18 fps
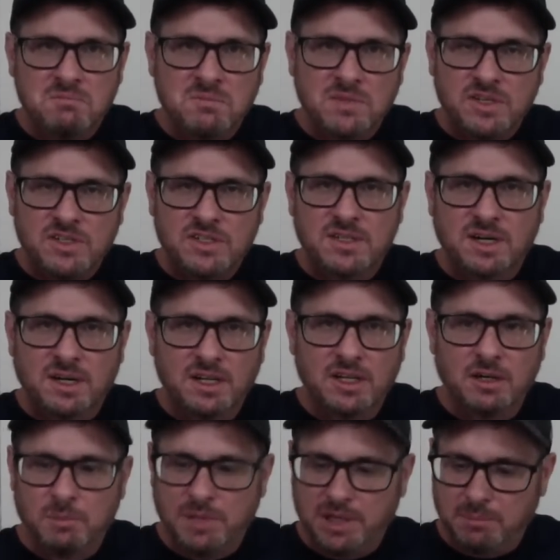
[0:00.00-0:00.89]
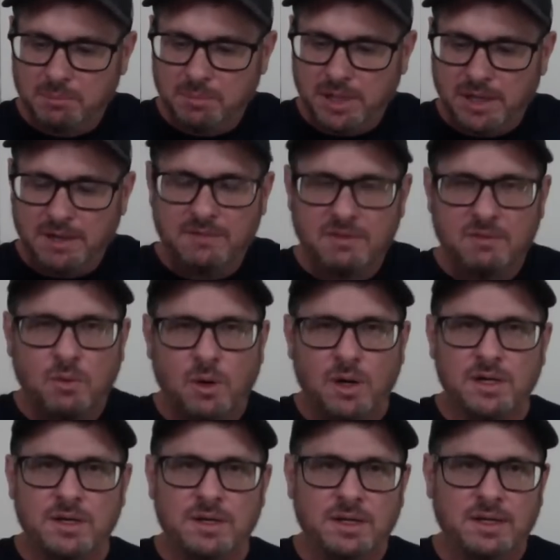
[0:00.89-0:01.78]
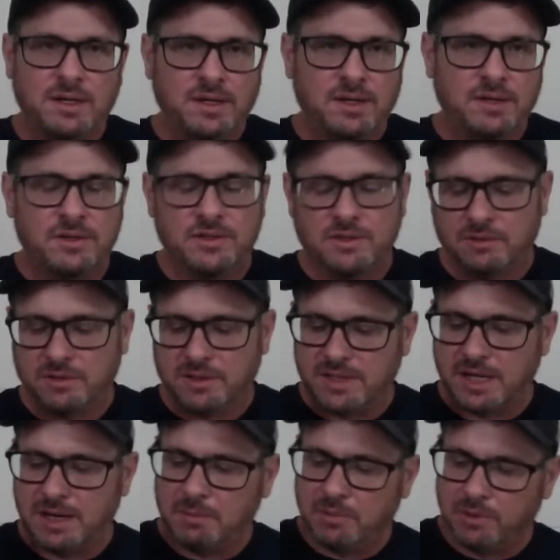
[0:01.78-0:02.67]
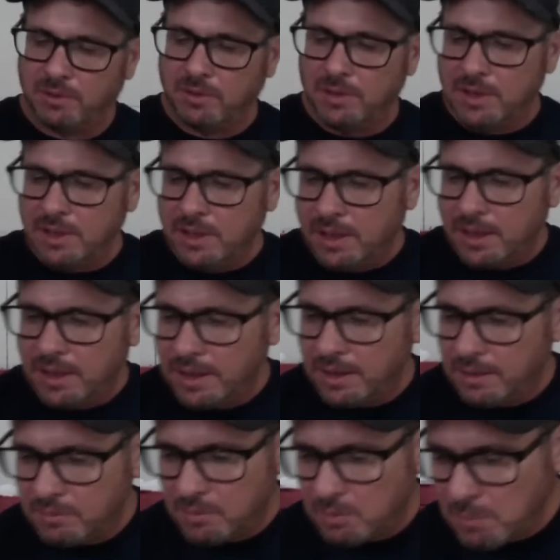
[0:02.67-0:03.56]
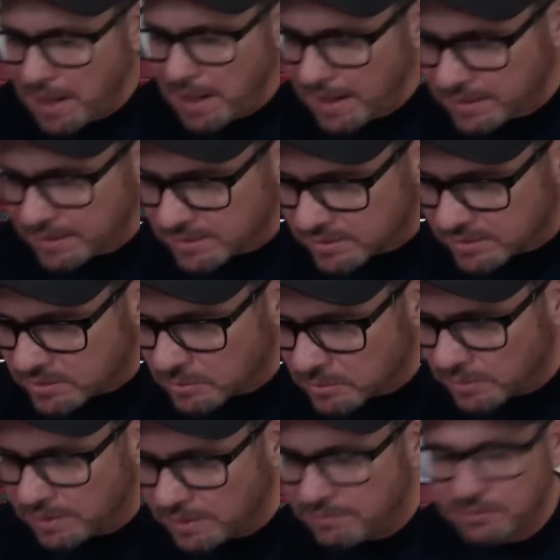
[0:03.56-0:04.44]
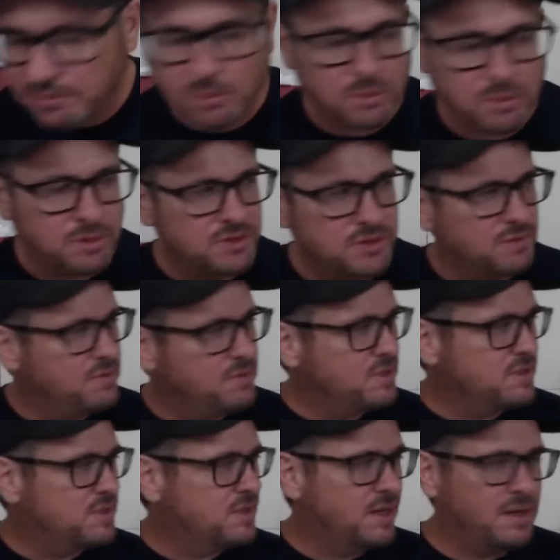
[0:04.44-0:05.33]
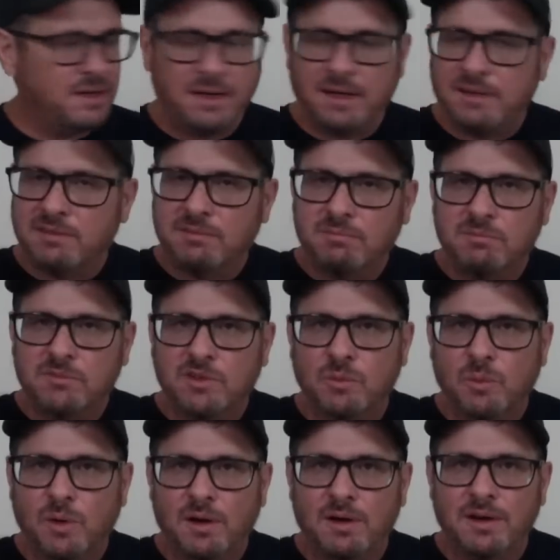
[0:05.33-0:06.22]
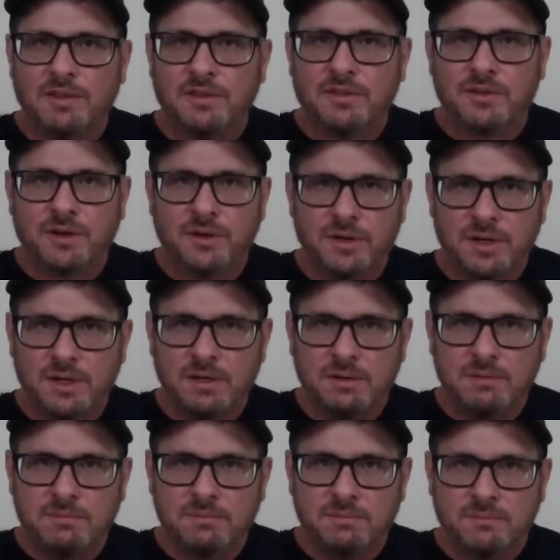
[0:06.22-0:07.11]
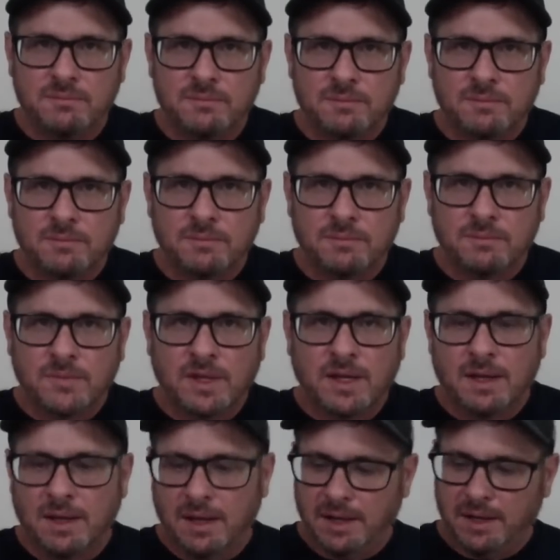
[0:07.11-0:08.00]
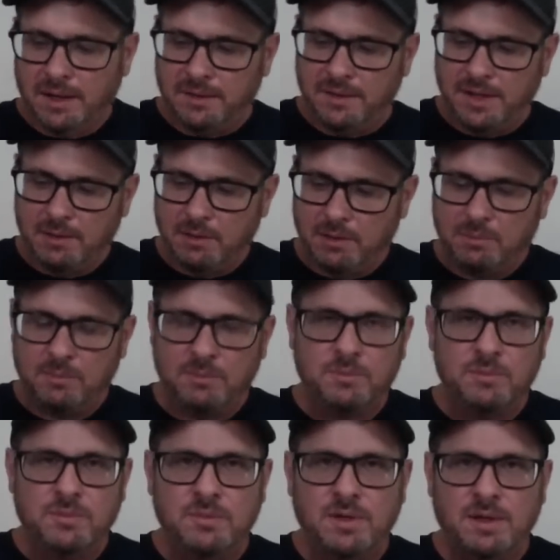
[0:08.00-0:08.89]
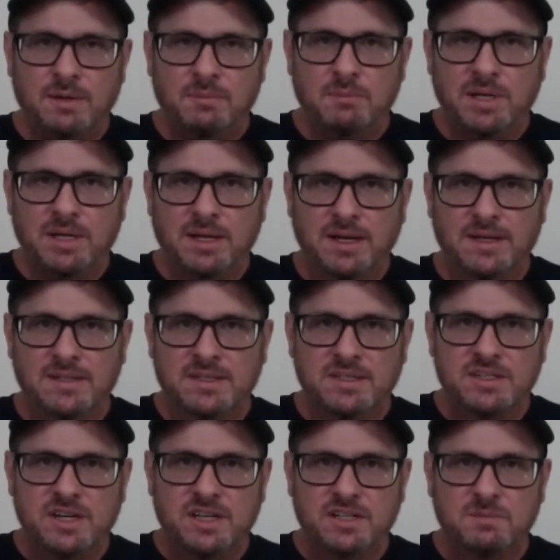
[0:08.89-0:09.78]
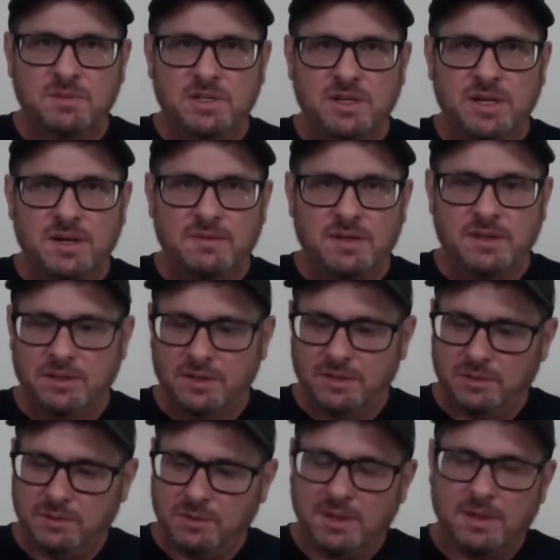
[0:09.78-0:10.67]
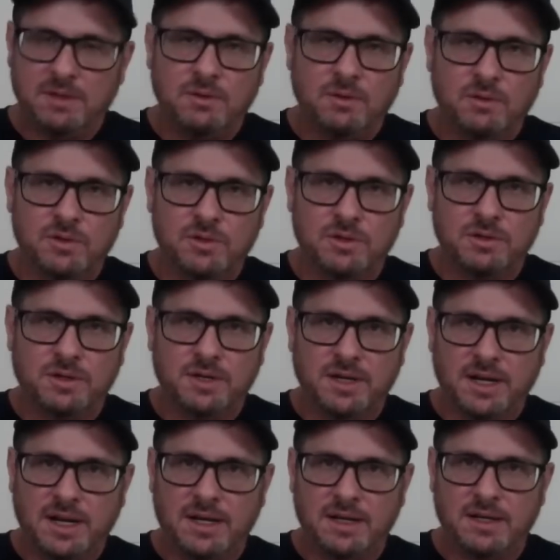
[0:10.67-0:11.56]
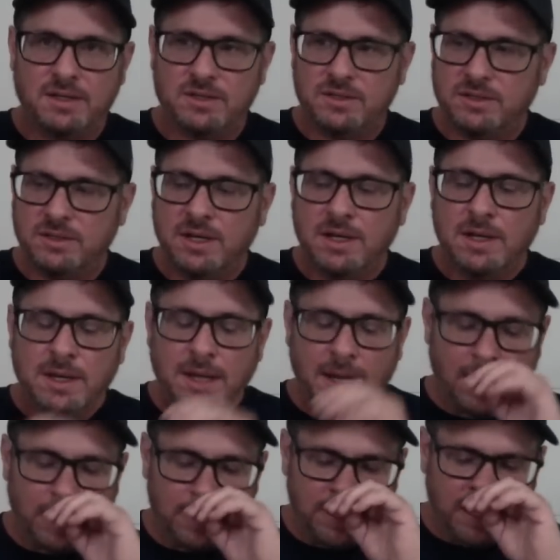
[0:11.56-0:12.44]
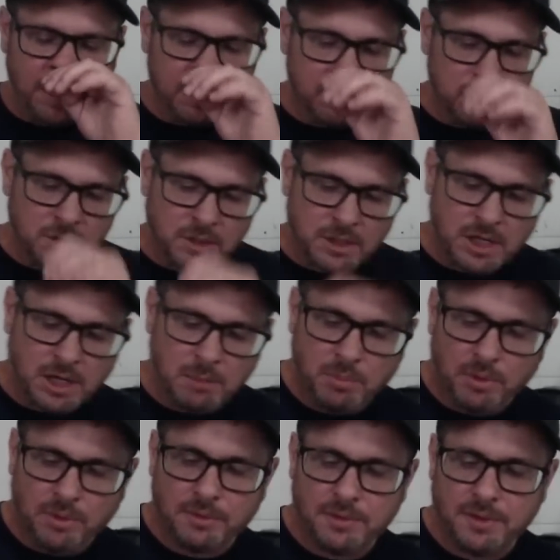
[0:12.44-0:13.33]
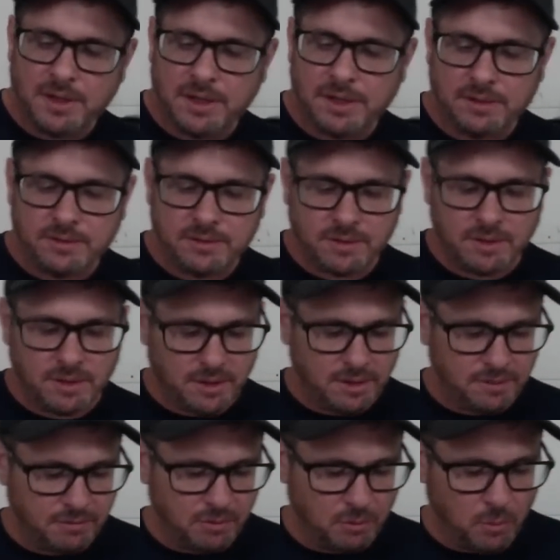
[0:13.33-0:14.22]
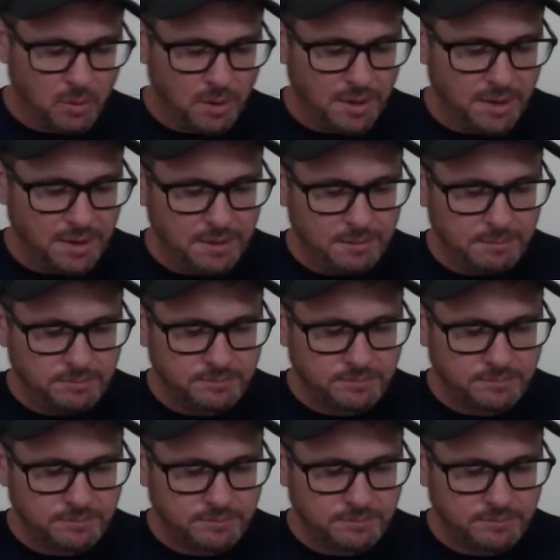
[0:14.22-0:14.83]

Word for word: just a little bit above of what you need here. So example, uh, max is 24. So if you set it at the wall at 30, uh, that will be less adjustment you have to do on your gauge. And that'll do a couple of things. Uh, for one,